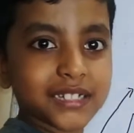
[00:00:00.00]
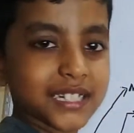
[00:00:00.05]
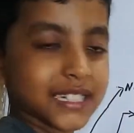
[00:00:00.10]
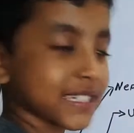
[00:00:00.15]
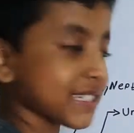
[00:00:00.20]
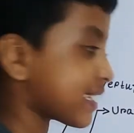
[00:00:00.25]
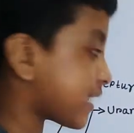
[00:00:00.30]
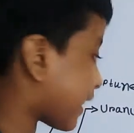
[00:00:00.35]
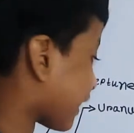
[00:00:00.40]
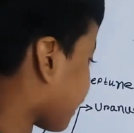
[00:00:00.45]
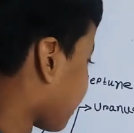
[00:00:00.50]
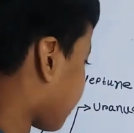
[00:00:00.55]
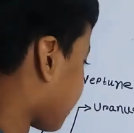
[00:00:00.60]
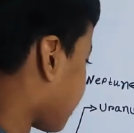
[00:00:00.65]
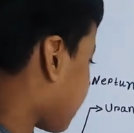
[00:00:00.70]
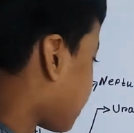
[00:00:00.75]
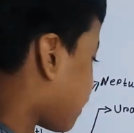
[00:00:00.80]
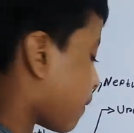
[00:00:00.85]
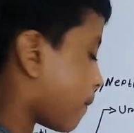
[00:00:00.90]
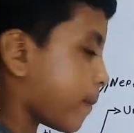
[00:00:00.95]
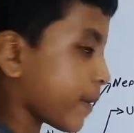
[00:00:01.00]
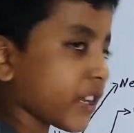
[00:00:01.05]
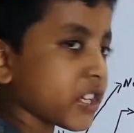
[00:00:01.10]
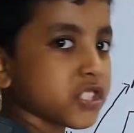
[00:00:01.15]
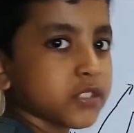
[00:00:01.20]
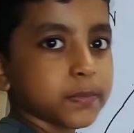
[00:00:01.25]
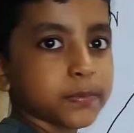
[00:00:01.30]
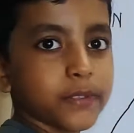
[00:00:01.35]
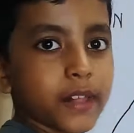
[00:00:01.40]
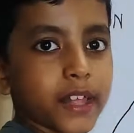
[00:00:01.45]
the second
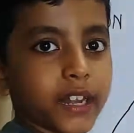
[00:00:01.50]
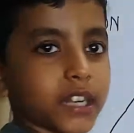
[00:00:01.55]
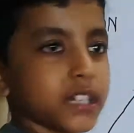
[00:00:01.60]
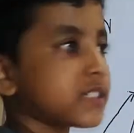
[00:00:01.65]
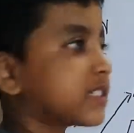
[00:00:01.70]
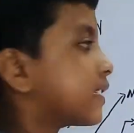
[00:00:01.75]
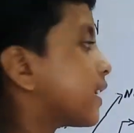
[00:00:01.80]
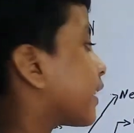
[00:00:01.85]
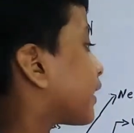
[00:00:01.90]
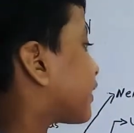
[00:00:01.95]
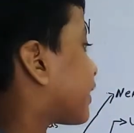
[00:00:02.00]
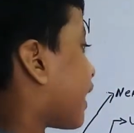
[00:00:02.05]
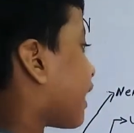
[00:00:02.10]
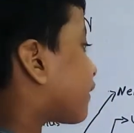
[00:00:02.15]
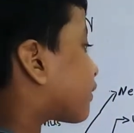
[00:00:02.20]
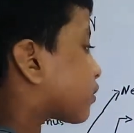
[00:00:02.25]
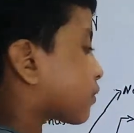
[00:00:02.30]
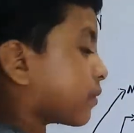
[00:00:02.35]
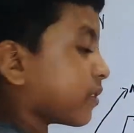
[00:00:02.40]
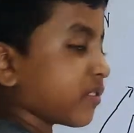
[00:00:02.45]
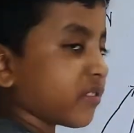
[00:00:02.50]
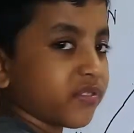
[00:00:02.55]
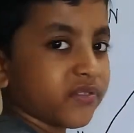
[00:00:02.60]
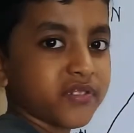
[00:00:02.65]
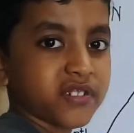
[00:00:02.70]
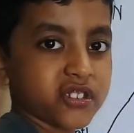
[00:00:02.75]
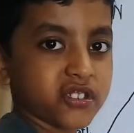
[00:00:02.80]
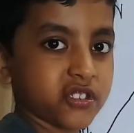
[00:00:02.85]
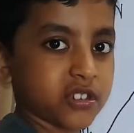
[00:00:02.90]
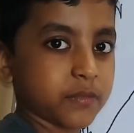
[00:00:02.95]
biggest planet? Second has to be the
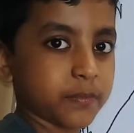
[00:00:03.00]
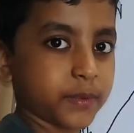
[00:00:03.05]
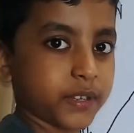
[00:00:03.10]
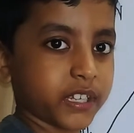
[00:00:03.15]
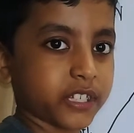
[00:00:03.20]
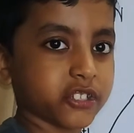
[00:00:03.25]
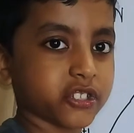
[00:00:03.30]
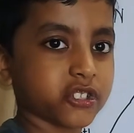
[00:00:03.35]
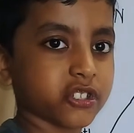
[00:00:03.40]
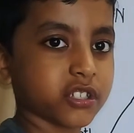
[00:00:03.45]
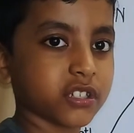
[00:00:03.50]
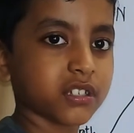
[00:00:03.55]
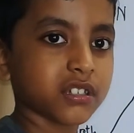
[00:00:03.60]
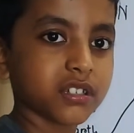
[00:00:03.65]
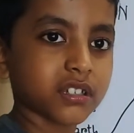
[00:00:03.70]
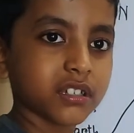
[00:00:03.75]
first biggest.